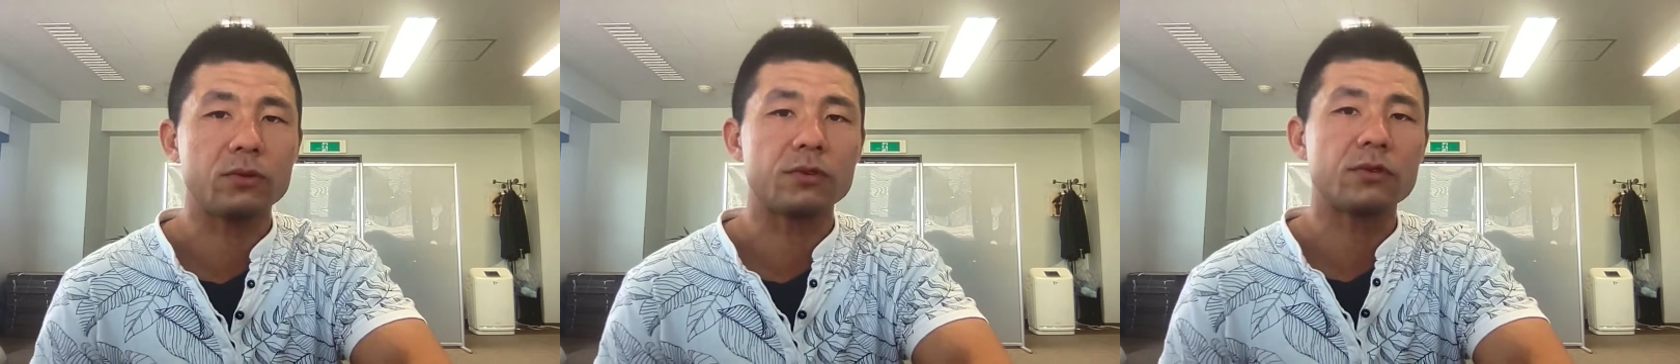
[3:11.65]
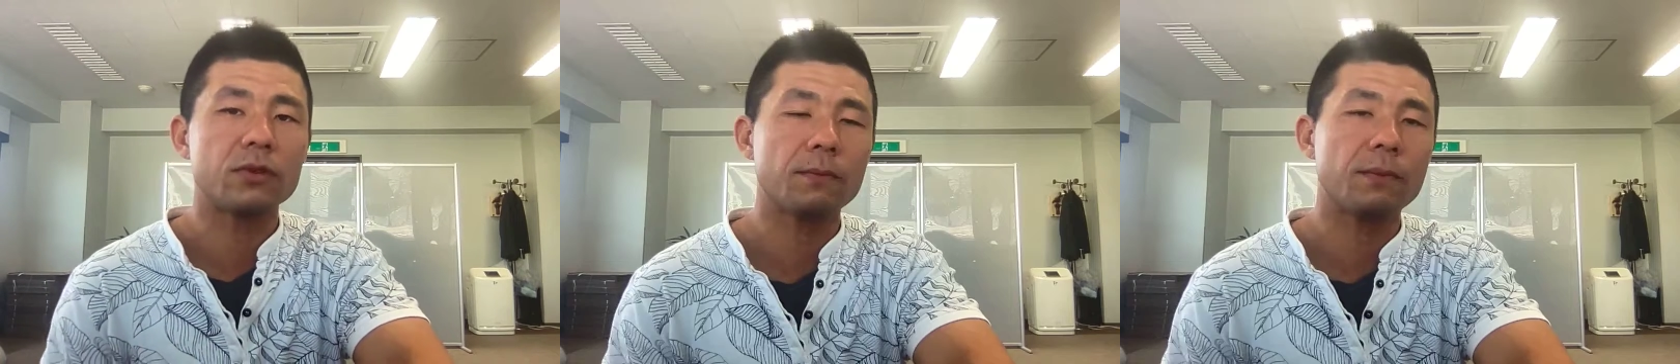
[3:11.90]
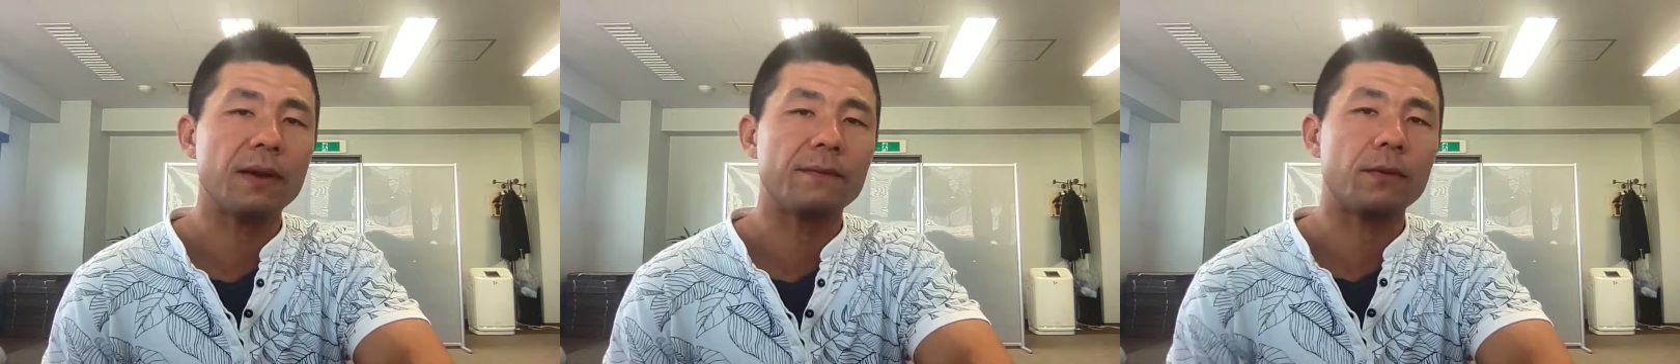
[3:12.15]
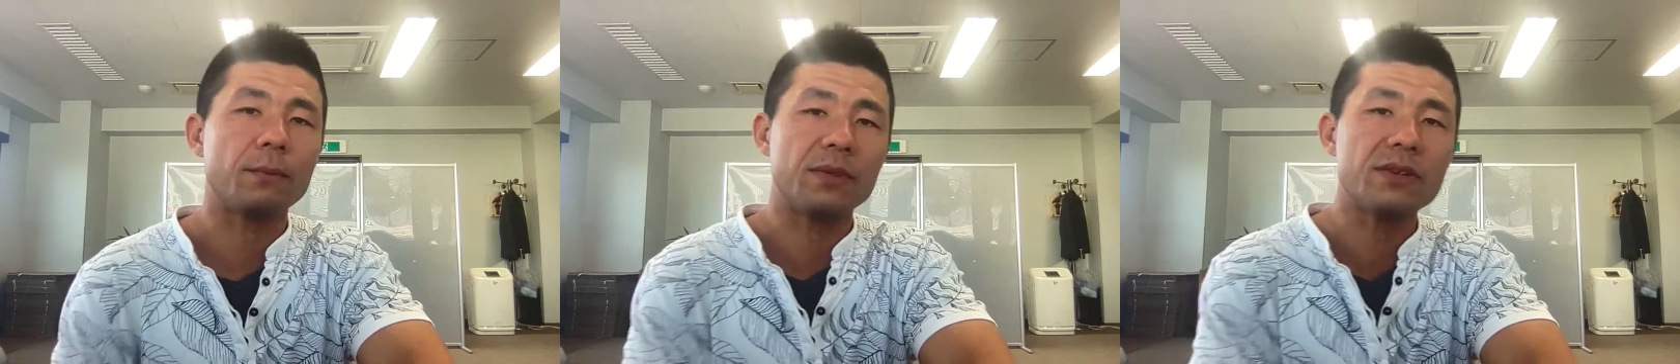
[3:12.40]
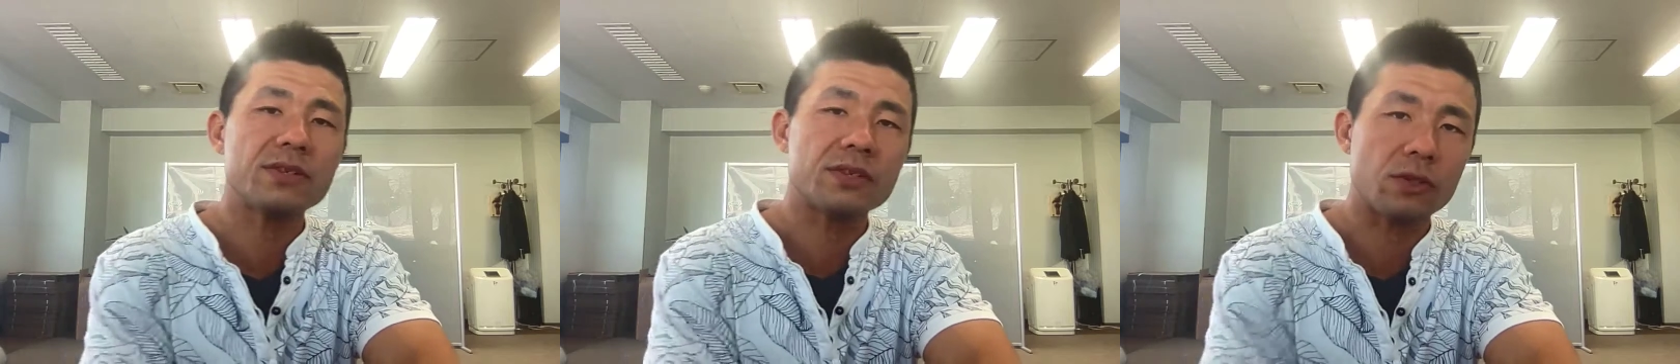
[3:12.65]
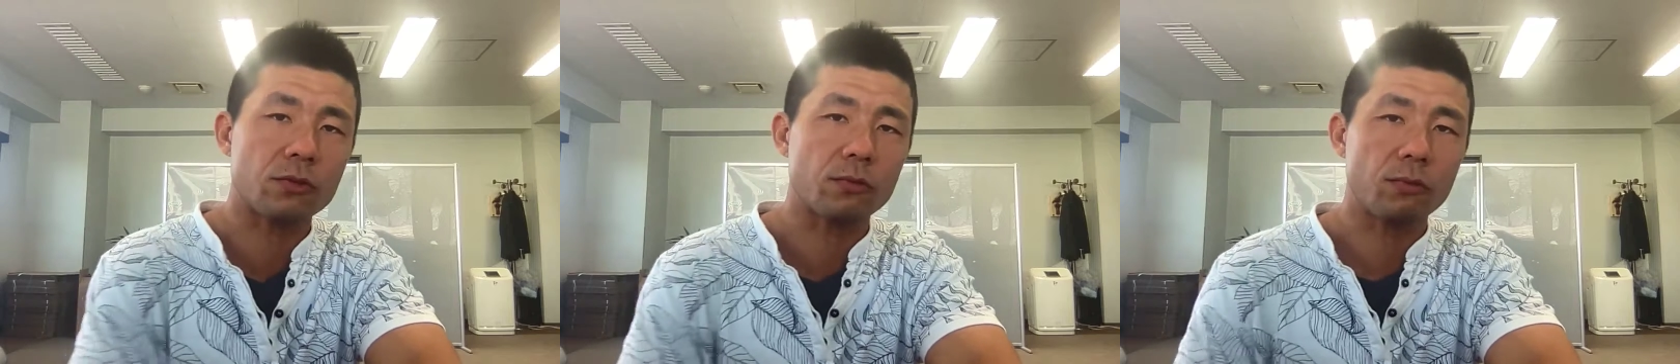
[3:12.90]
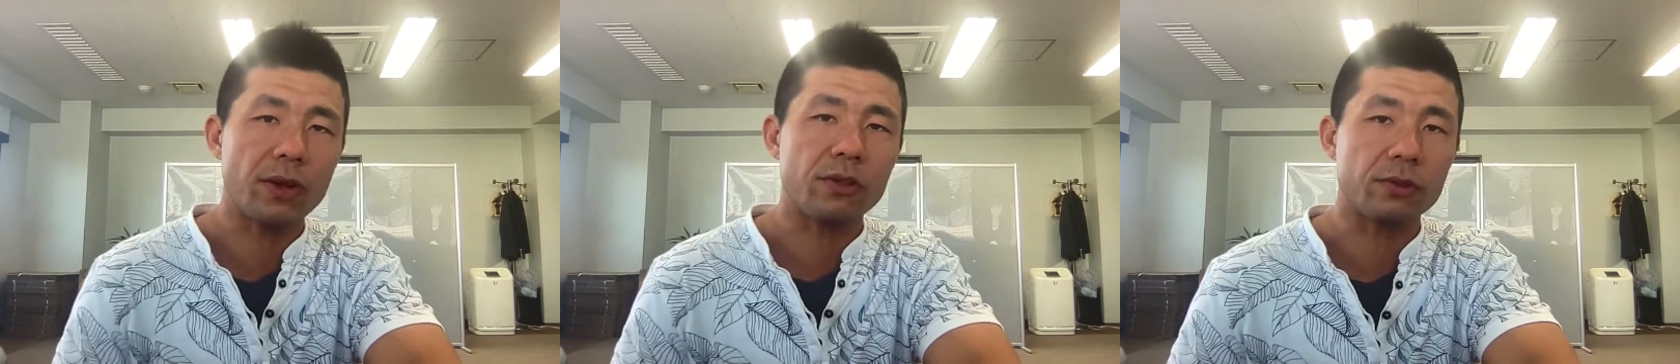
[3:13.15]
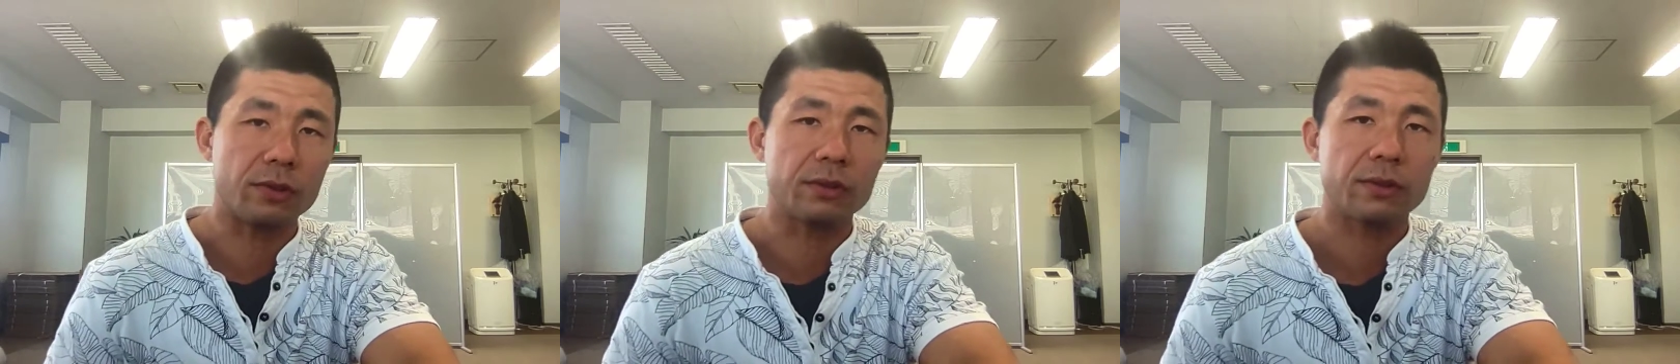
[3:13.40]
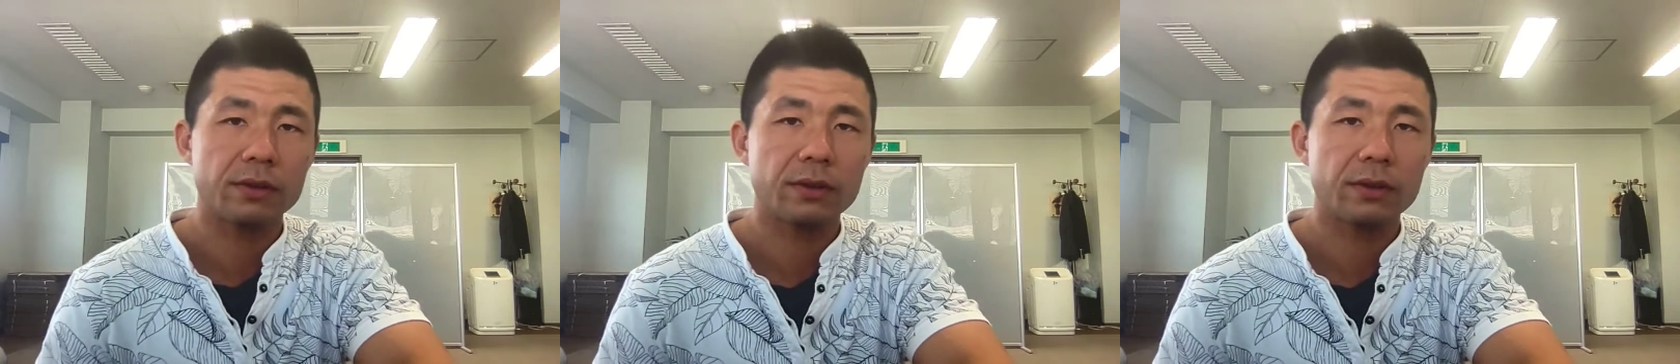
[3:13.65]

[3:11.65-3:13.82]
to survive from this situation?